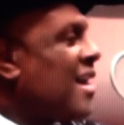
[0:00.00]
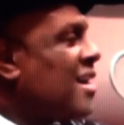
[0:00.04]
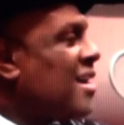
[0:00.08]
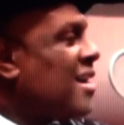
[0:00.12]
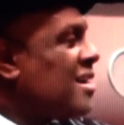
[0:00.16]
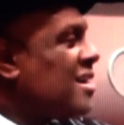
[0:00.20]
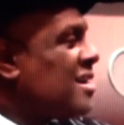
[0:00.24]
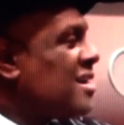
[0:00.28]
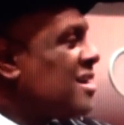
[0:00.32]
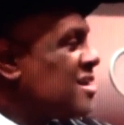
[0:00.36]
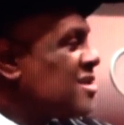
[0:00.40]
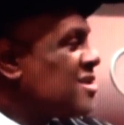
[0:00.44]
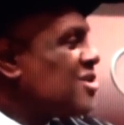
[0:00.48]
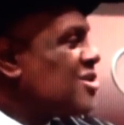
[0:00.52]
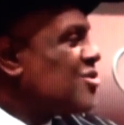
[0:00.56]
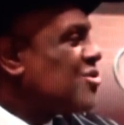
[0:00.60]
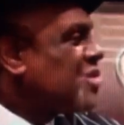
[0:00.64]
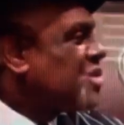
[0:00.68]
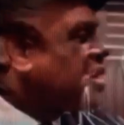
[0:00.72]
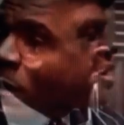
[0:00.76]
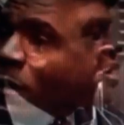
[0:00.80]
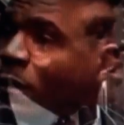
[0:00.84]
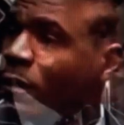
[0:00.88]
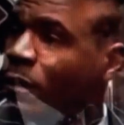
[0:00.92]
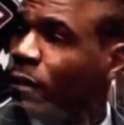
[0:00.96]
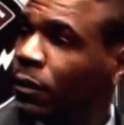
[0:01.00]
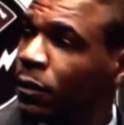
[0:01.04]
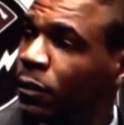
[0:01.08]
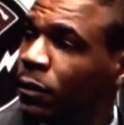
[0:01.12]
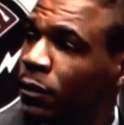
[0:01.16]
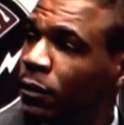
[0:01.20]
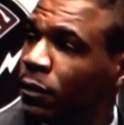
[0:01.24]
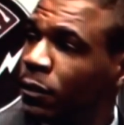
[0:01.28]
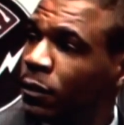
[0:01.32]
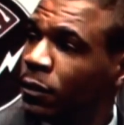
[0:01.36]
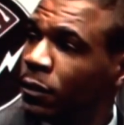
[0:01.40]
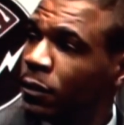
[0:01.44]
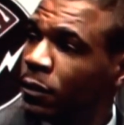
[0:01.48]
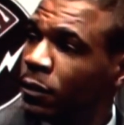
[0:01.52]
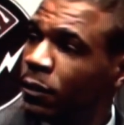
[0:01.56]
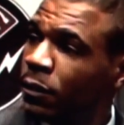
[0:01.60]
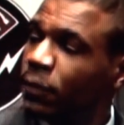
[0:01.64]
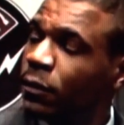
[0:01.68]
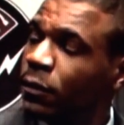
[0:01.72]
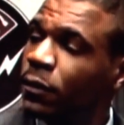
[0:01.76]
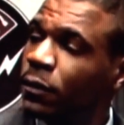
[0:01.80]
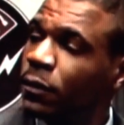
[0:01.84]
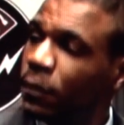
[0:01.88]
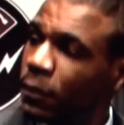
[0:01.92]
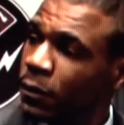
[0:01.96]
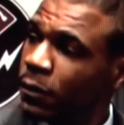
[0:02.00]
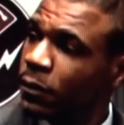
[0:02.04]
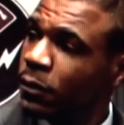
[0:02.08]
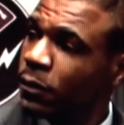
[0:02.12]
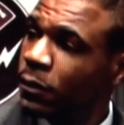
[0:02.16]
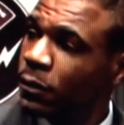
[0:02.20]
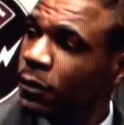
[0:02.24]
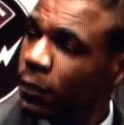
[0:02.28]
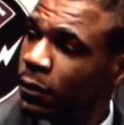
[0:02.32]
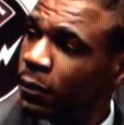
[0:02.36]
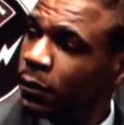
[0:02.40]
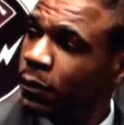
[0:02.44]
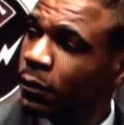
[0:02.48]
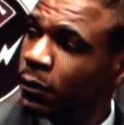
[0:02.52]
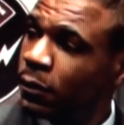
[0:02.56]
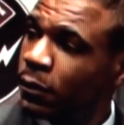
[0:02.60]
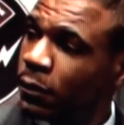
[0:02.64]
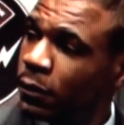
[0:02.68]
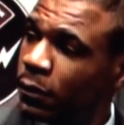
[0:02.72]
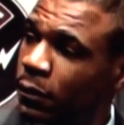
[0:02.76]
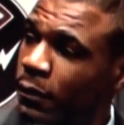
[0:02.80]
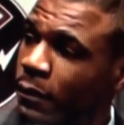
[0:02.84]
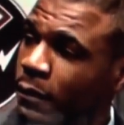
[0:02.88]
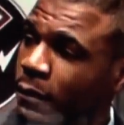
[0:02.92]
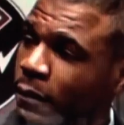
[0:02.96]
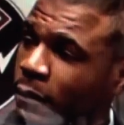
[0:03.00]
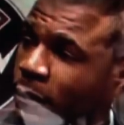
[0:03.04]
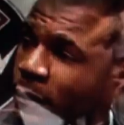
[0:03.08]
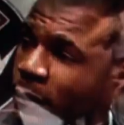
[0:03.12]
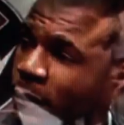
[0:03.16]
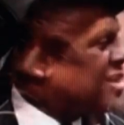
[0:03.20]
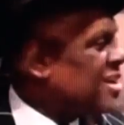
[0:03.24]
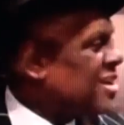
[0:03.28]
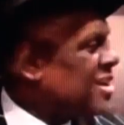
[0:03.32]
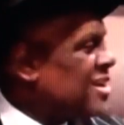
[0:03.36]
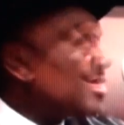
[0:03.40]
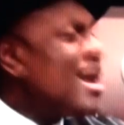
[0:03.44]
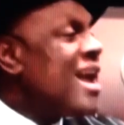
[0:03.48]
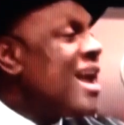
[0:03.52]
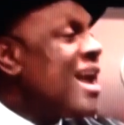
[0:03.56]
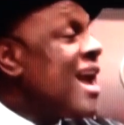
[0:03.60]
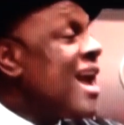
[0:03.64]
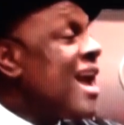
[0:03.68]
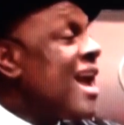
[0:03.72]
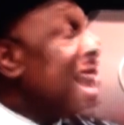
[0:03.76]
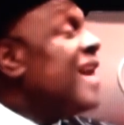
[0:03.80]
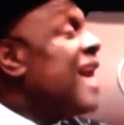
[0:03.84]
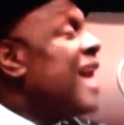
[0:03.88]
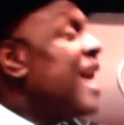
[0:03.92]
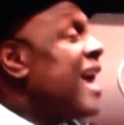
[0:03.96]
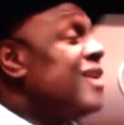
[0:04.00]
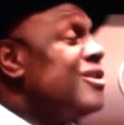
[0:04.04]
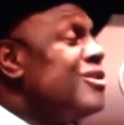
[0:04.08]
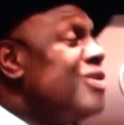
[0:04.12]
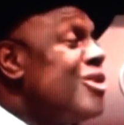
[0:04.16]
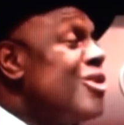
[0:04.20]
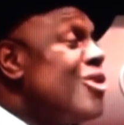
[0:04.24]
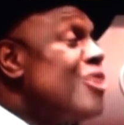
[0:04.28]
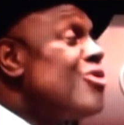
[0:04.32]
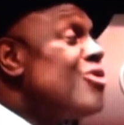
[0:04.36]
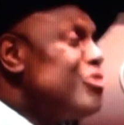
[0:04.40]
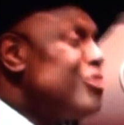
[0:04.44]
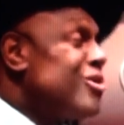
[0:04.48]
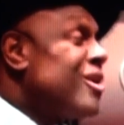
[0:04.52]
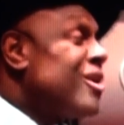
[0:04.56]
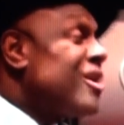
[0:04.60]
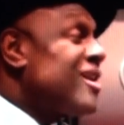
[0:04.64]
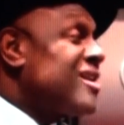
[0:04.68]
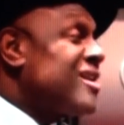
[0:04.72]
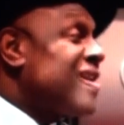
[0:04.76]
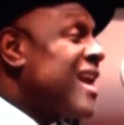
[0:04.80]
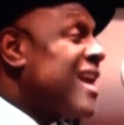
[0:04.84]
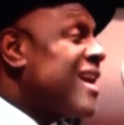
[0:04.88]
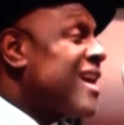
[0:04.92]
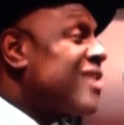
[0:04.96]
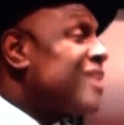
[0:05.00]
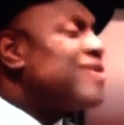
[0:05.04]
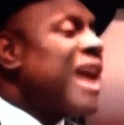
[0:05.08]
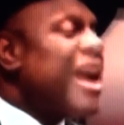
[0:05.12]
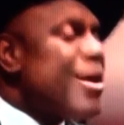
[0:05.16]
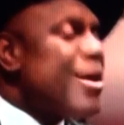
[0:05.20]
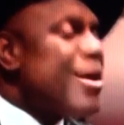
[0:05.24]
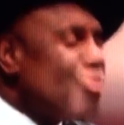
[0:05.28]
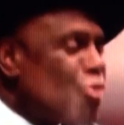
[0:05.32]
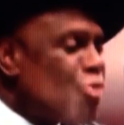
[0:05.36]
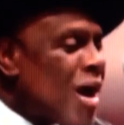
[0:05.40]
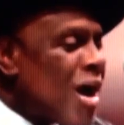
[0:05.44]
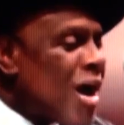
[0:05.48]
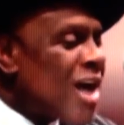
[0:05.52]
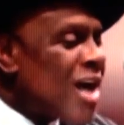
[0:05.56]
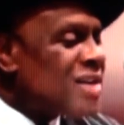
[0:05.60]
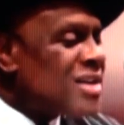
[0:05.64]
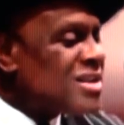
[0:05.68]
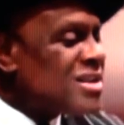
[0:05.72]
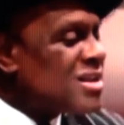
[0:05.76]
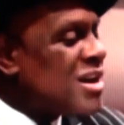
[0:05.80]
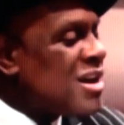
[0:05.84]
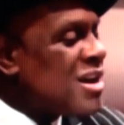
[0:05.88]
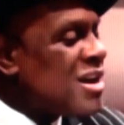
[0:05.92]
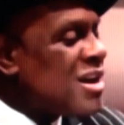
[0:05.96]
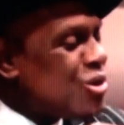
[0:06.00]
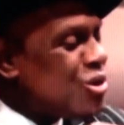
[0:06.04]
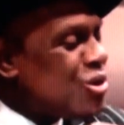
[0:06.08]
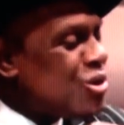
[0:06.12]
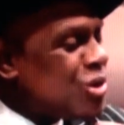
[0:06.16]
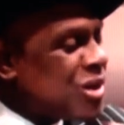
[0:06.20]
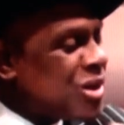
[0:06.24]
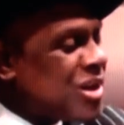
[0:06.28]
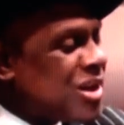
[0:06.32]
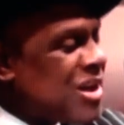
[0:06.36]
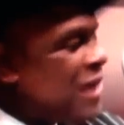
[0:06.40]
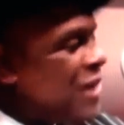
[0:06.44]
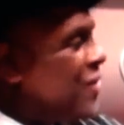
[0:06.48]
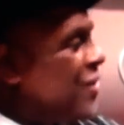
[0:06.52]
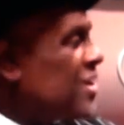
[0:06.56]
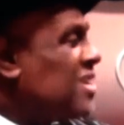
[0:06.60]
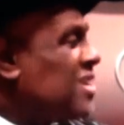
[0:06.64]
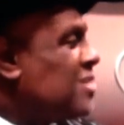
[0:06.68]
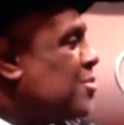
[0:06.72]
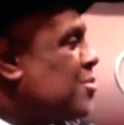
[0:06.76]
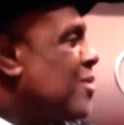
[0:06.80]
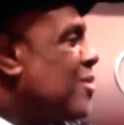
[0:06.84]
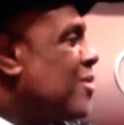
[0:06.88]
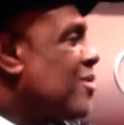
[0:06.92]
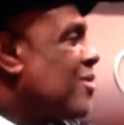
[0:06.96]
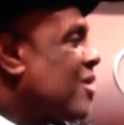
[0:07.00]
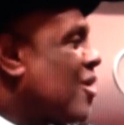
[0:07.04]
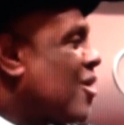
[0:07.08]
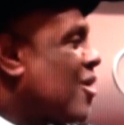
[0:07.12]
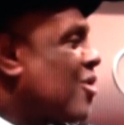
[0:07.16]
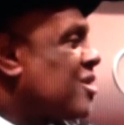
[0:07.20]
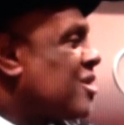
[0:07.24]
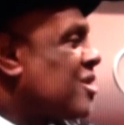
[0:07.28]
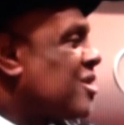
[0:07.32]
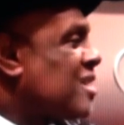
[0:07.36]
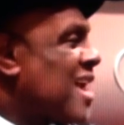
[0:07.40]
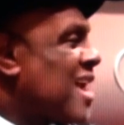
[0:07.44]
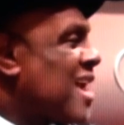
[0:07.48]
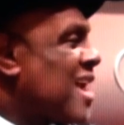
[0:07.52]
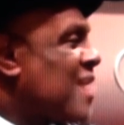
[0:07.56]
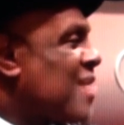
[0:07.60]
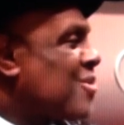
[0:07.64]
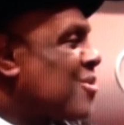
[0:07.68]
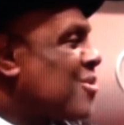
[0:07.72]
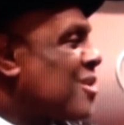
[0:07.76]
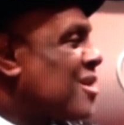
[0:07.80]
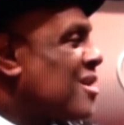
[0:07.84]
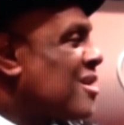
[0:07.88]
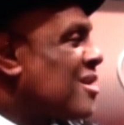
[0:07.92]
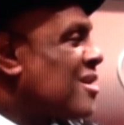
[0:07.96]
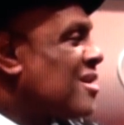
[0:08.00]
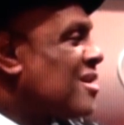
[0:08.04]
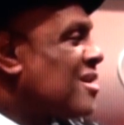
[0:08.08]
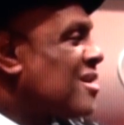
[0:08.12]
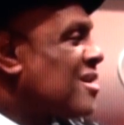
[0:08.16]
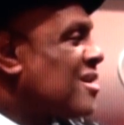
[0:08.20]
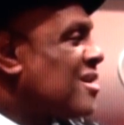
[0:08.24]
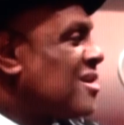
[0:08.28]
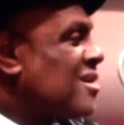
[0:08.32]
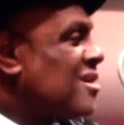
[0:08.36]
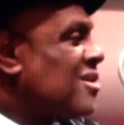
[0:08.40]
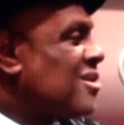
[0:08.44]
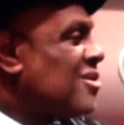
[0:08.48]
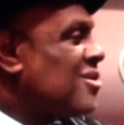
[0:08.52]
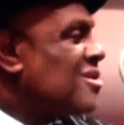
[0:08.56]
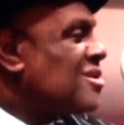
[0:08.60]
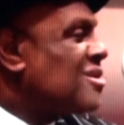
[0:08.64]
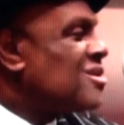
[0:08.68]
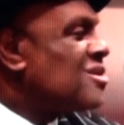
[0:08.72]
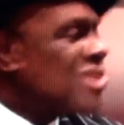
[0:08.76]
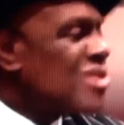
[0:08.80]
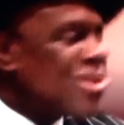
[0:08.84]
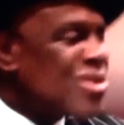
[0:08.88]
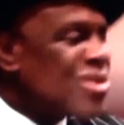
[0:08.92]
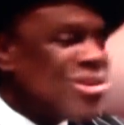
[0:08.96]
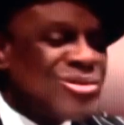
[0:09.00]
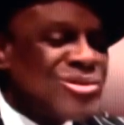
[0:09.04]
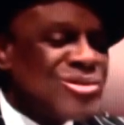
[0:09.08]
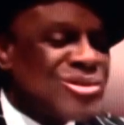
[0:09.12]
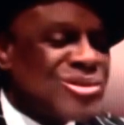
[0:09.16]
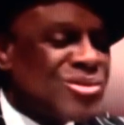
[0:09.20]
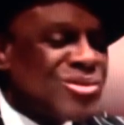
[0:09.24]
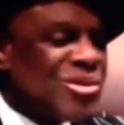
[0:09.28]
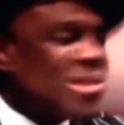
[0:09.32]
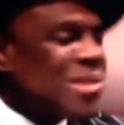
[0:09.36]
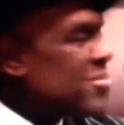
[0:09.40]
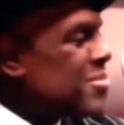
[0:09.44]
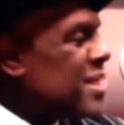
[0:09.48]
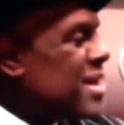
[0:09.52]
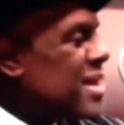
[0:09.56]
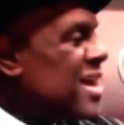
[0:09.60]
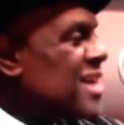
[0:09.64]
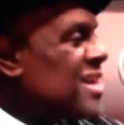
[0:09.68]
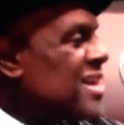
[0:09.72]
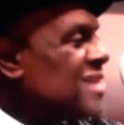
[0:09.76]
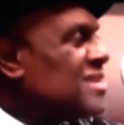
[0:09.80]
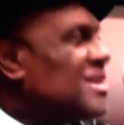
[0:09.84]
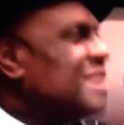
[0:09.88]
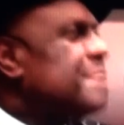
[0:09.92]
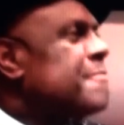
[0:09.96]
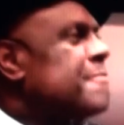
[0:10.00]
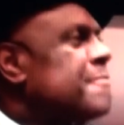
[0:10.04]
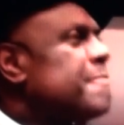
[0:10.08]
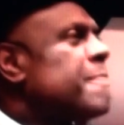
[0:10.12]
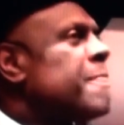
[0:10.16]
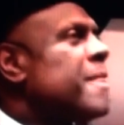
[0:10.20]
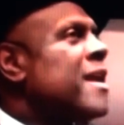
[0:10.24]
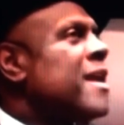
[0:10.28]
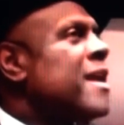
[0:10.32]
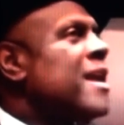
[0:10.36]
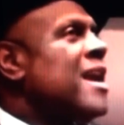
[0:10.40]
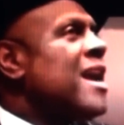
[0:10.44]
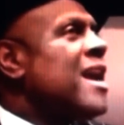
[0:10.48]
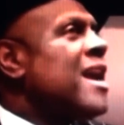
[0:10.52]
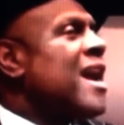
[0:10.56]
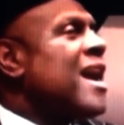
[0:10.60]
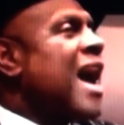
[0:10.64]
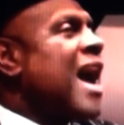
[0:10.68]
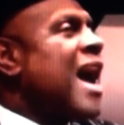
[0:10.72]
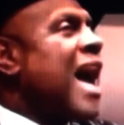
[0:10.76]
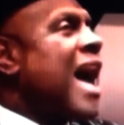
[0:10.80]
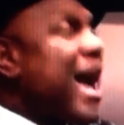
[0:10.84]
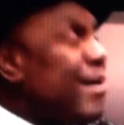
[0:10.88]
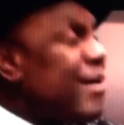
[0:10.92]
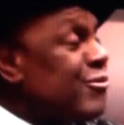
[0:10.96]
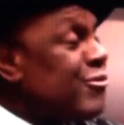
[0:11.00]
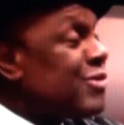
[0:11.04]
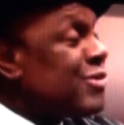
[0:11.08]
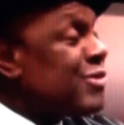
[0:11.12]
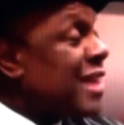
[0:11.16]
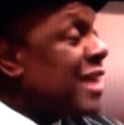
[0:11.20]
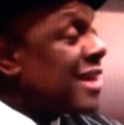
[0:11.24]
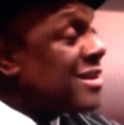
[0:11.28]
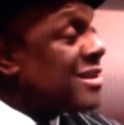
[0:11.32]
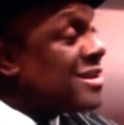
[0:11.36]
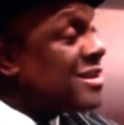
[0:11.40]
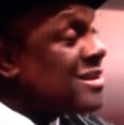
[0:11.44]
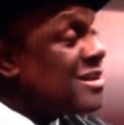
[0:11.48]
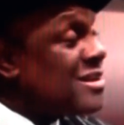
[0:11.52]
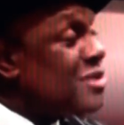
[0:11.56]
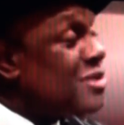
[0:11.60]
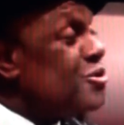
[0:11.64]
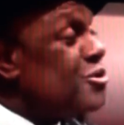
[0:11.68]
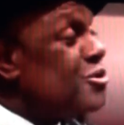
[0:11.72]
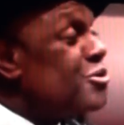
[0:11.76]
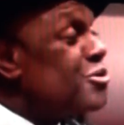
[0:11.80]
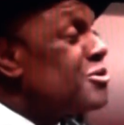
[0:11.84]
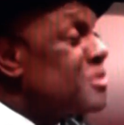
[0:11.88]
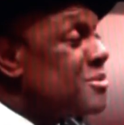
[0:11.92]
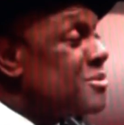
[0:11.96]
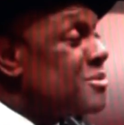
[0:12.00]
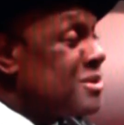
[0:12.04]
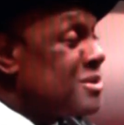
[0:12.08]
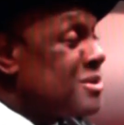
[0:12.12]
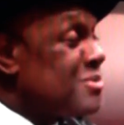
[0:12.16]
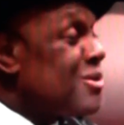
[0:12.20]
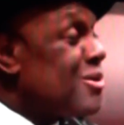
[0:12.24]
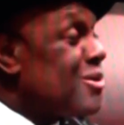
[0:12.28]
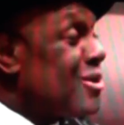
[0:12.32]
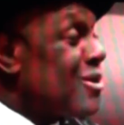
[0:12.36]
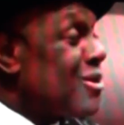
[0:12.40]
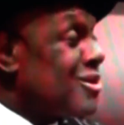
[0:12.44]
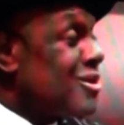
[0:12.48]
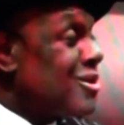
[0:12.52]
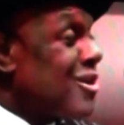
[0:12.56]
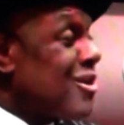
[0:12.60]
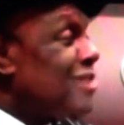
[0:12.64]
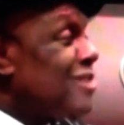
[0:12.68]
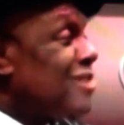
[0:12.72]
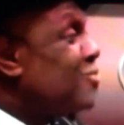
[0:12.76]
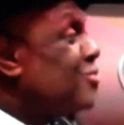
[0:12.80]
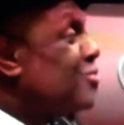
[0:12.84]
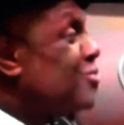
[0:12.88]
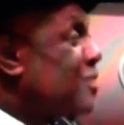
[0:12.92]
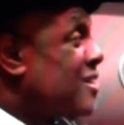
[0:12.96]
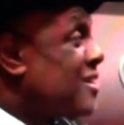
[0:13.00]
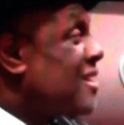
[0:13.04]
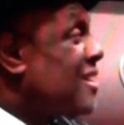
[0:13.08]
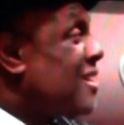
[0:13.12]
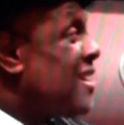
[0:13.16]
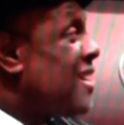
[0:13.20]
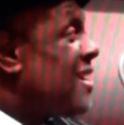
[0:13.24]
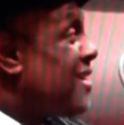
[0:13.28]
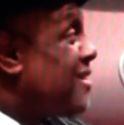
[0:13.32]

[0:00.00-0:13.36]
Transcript: God is the one. And, mm-hmm. and so you get that you know and and i know you get that because i watch your giving spirit all the time brother you know it's so so amazing I would like to see you do some of this martial arts with